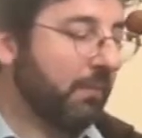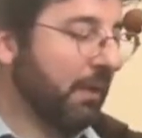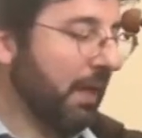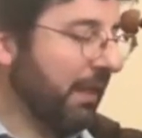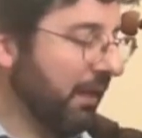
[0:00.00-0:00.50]

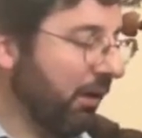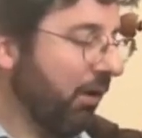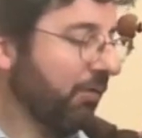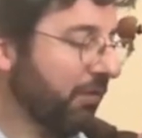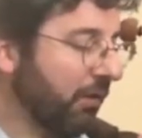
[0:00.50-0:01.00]
and then
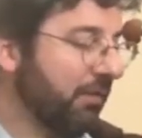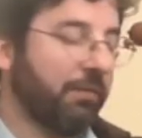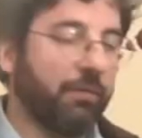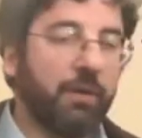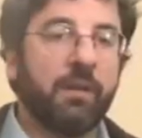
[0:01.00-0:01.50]
also
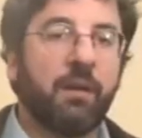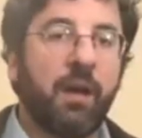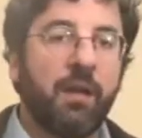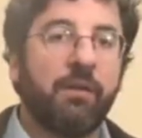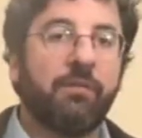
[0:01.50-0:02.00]
different
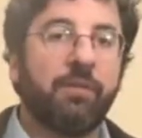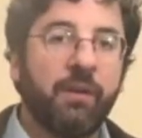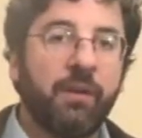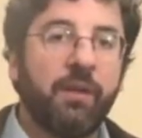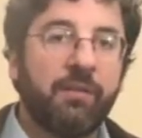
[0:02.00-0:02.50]
kind of
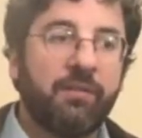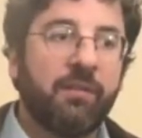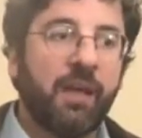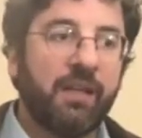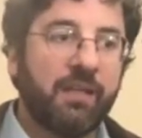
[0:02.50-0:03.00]

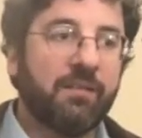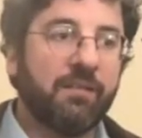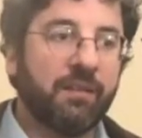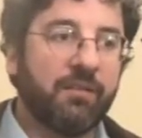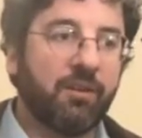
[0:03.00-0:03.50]

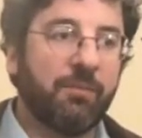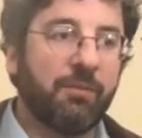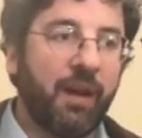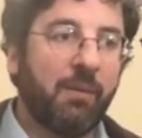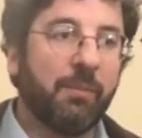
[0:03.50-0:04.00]
settings in terms of
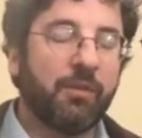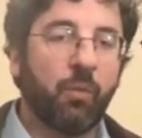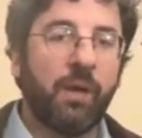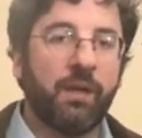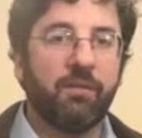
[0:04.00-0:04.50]
how much
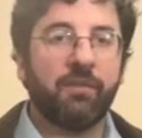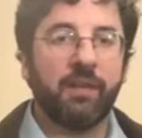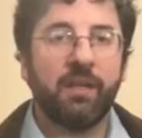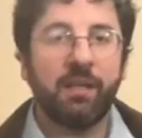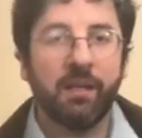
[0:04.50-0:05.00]
weight you're
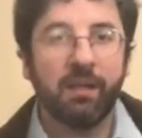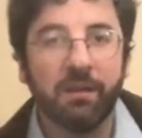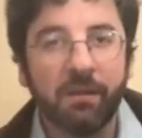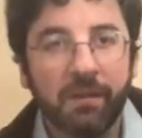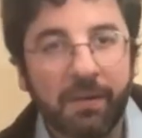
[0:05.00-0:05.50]
sinking in.
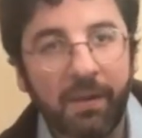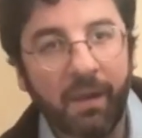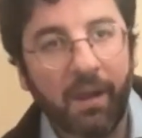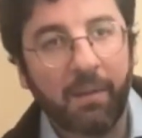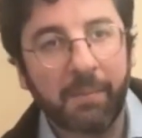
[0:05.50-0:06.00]

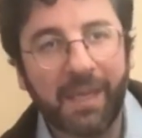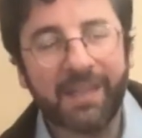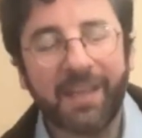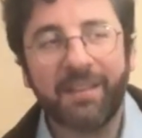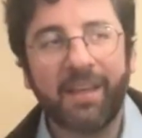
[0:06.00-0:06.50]

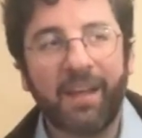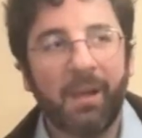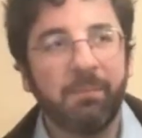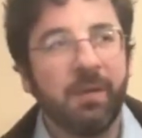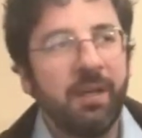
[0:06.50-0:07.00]
And that
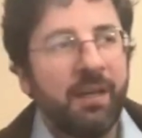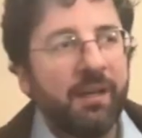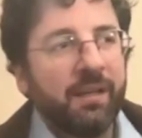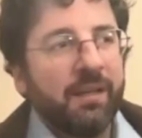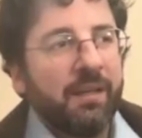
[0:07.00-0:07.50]

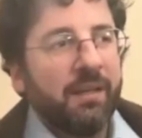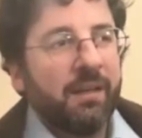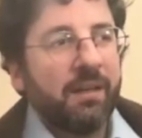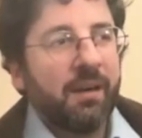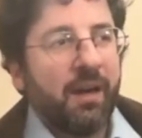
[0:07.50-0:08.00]

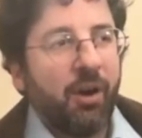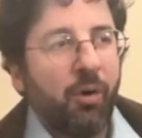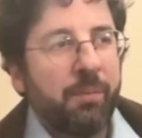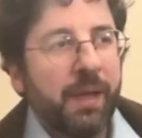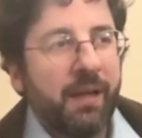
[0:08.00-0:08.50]
I
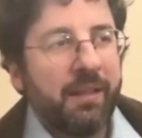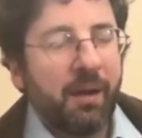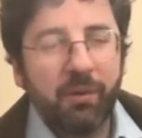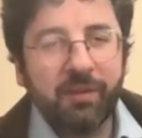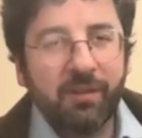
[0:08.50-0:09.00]
hope
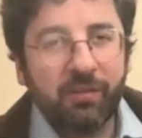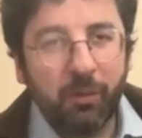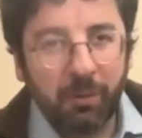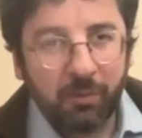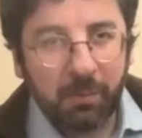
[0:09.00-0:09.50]
that wasn't a
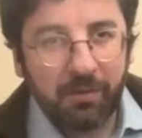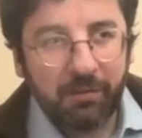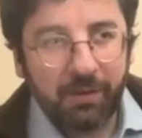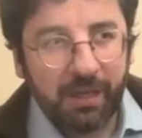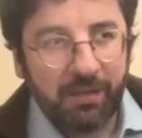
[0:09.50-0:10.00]
super
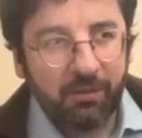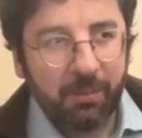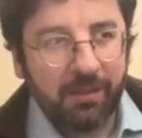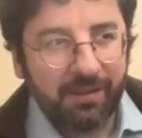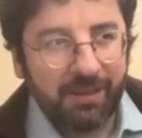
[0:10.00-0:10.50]
specific answer,
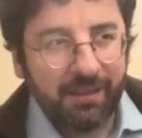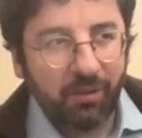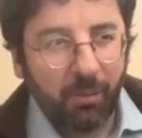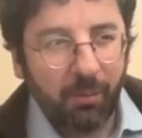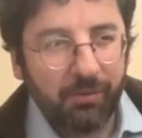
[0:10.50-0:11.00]
because I think
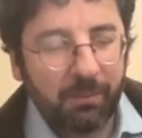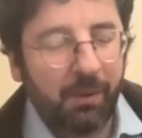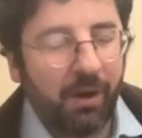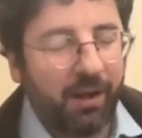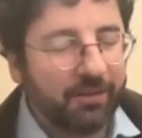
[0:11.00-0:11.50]
it's almost
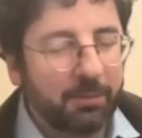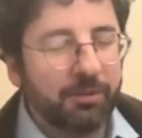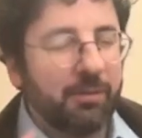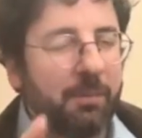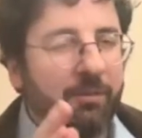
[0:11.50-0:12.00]

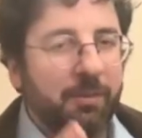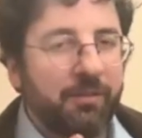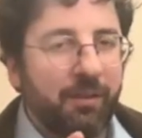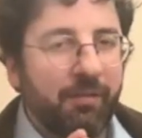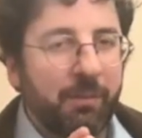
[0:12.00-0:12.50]
impossible to be
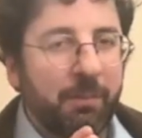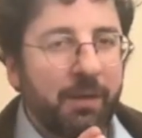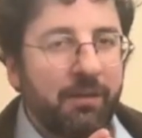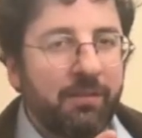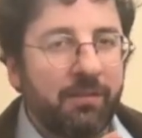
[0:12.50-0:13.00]
specific,
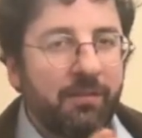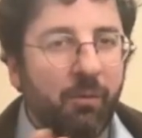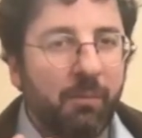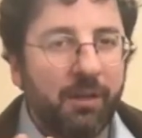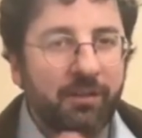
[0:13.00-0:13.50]
because so
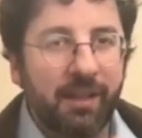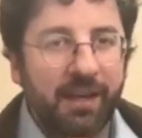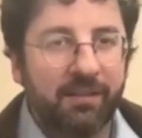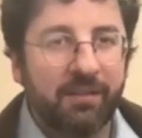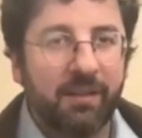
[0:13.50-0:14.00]
much of
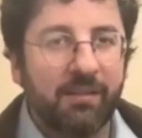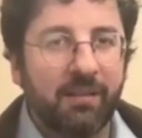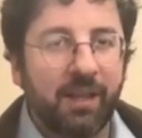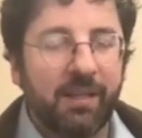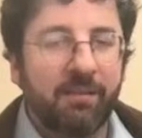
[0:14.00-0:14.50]
that
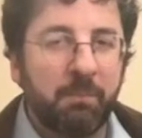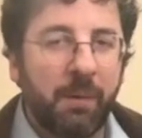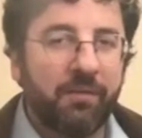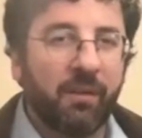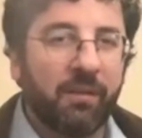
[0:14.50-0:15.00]
is like
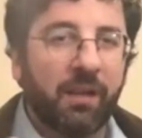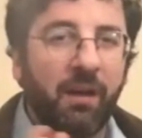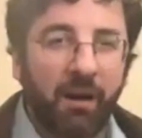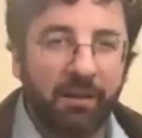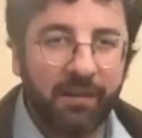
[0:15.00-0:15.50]
based on the
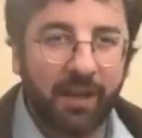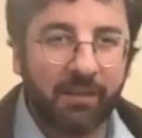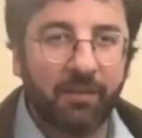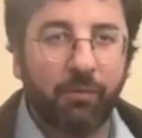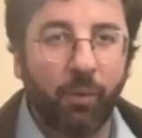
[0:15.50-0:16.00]

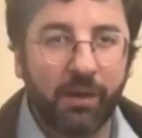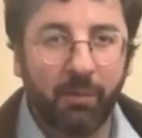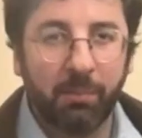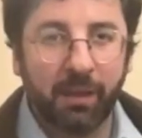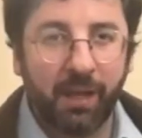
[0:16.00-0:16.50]
context of what
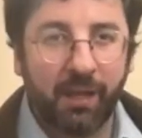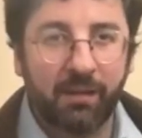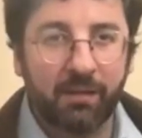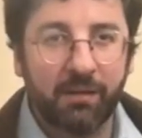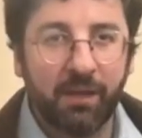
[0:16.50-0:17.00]
you're
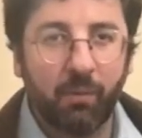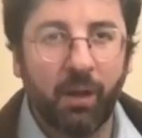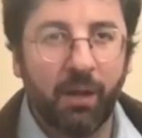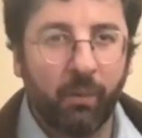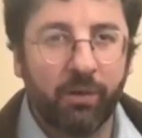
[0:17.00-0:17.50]
playing and
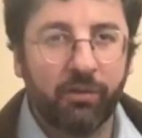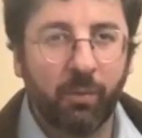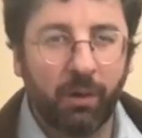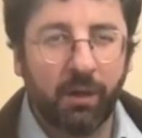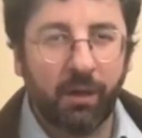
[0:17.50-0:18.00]
what you
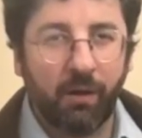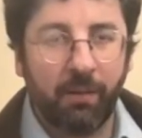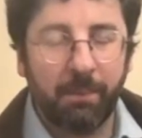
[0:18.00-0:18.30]
want to hear.